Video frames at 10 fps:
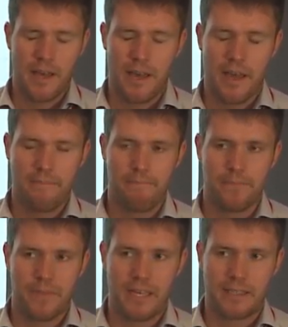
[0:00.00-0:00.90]

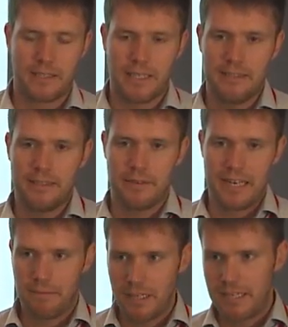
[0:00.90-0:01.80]
isn't
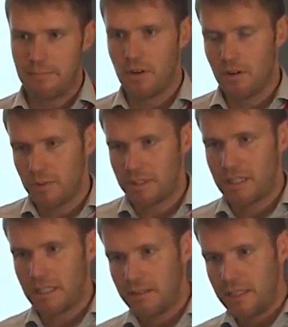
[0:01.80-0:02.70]
available anymore, we
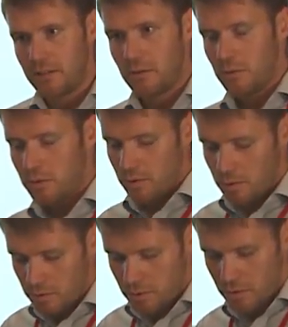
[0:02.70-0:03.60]
still need
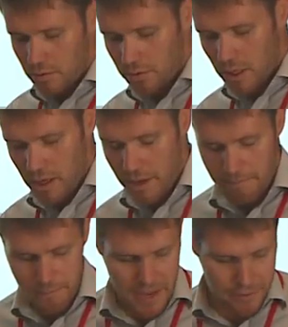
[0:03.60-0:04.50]
to
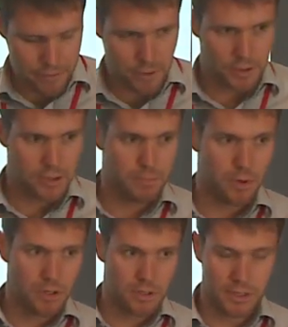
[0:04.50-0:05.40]
pay for
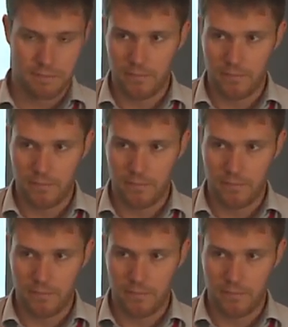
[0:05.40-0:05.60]
support.